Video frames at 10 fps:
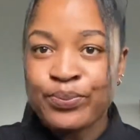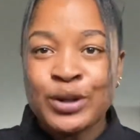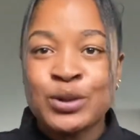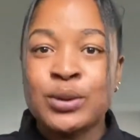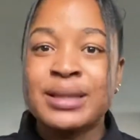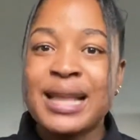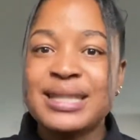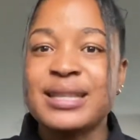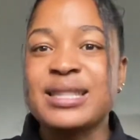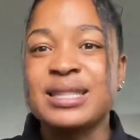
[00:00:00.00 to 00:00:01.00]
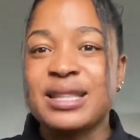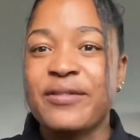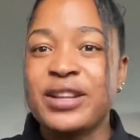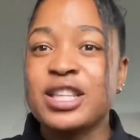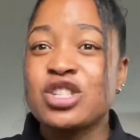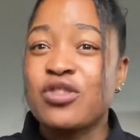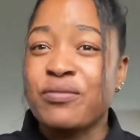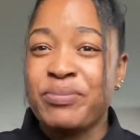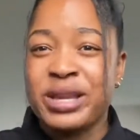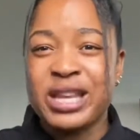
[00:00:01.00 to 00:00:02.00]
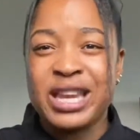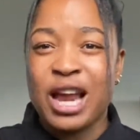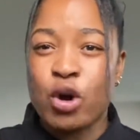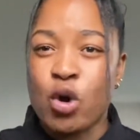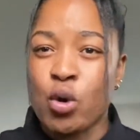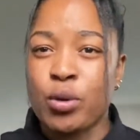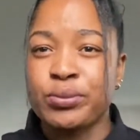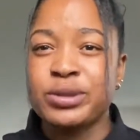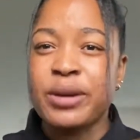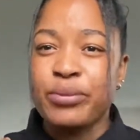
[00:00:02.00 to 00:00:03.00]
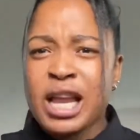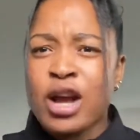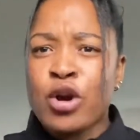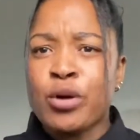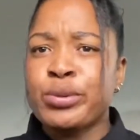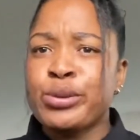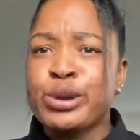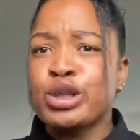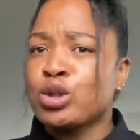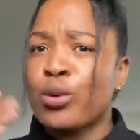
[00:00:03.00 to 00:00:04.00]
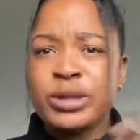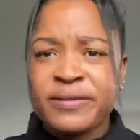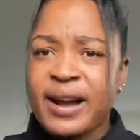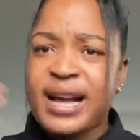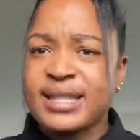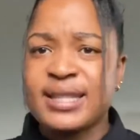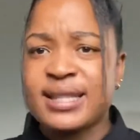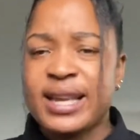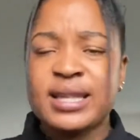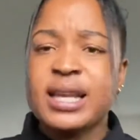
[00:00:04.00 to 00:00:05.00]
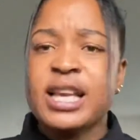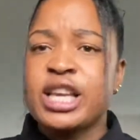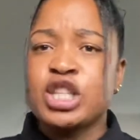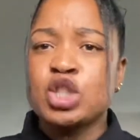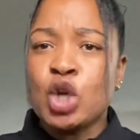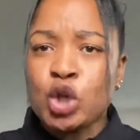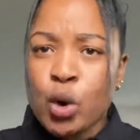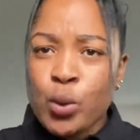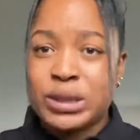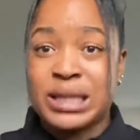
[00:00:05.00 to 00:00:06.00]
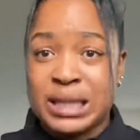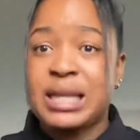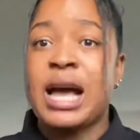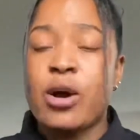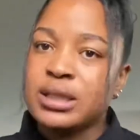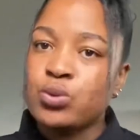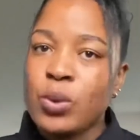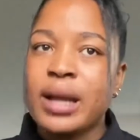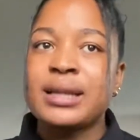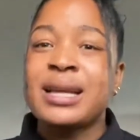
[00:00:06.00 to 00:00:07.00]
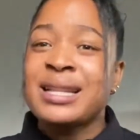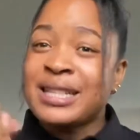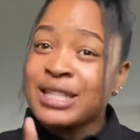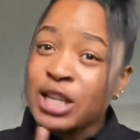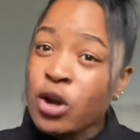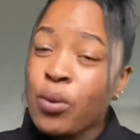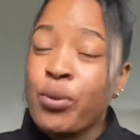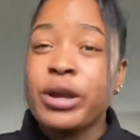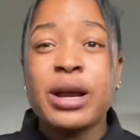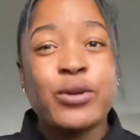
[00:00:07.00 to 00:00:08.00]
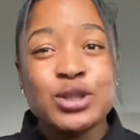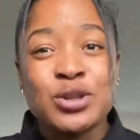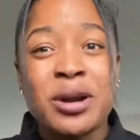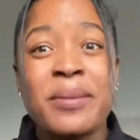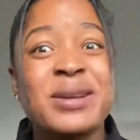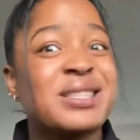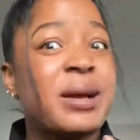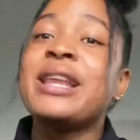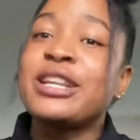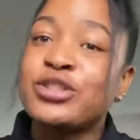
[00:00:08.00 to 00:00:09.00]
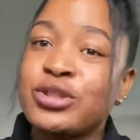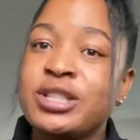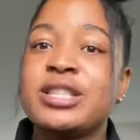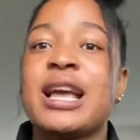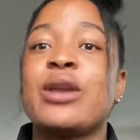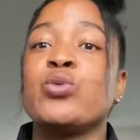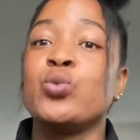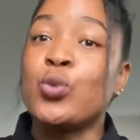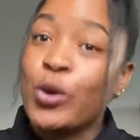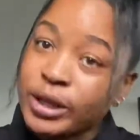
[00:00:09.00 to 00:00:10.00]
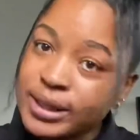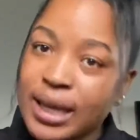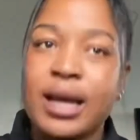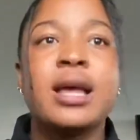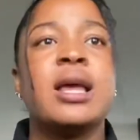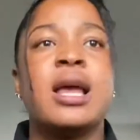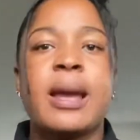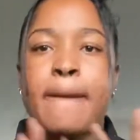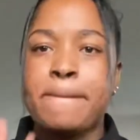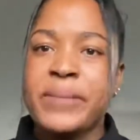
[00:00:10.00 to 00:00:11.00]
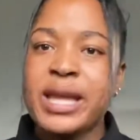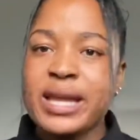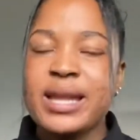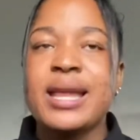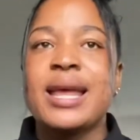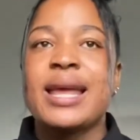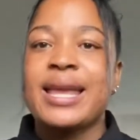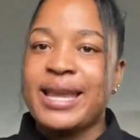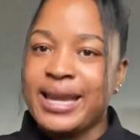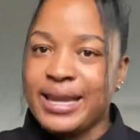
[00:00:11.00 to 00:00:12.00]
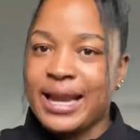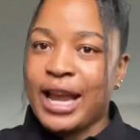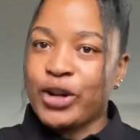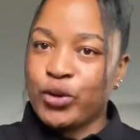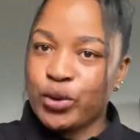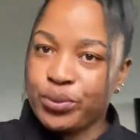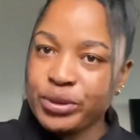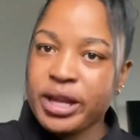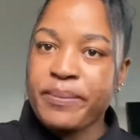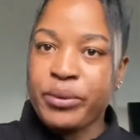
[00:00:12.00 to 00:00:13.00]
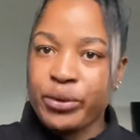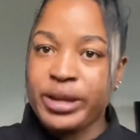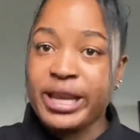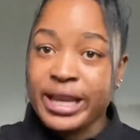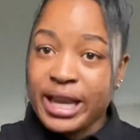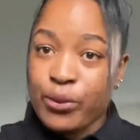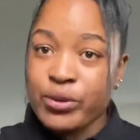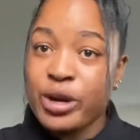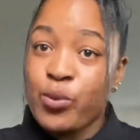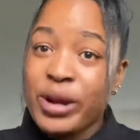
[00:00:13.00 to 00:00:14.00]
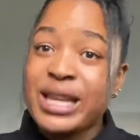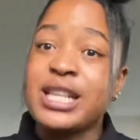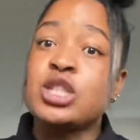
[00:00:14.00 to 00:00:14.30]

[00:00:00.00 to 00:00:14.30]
So that's the disadvantage of being in an uncompleted building. Uncompleted building is always far, as I said. It's not always in town. It's one. The second point I want to talk about is the electricity and water. being in an uncompleted building in Yaounde when it's